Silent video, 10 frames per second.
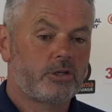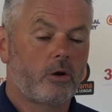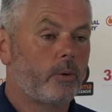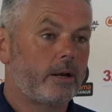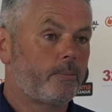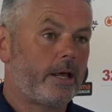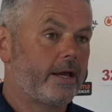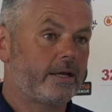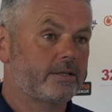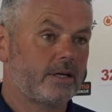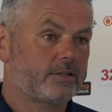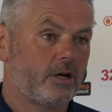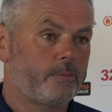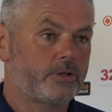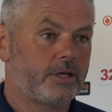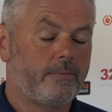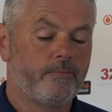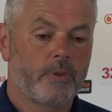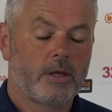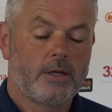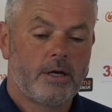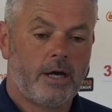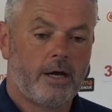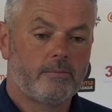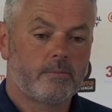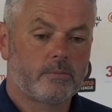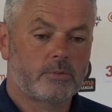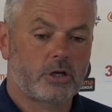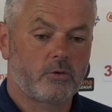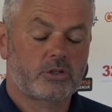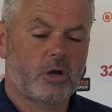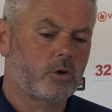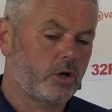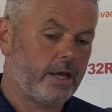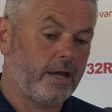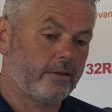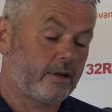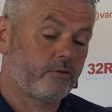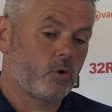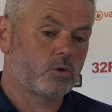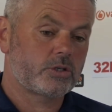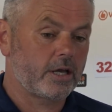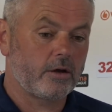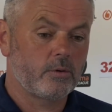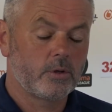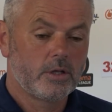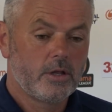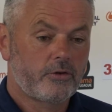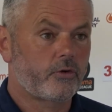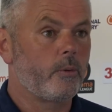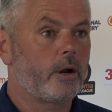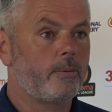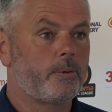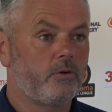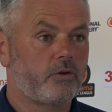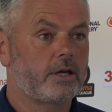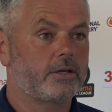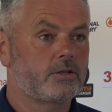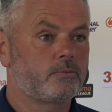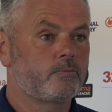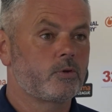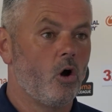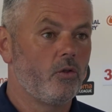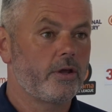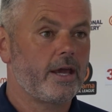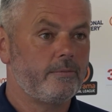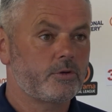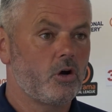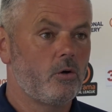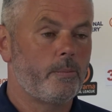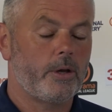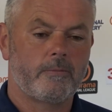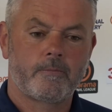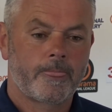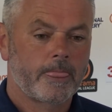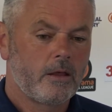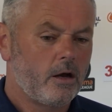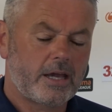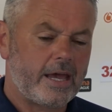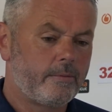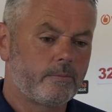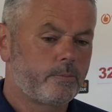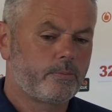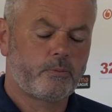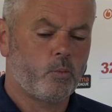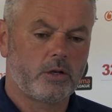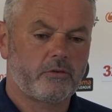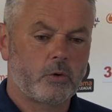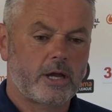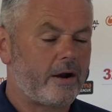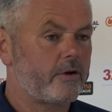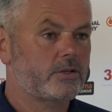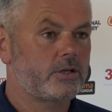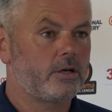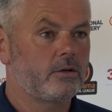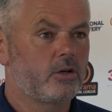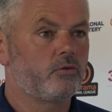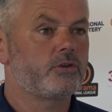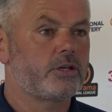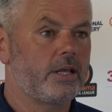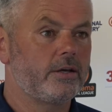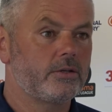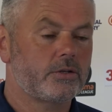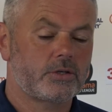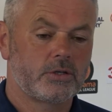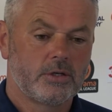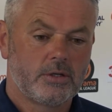it's the only way to play against that type of team. So good at it. And then, of course, they go 3-1 up and you think it's gone, the game's gone. But again, wonderful character, good resilience.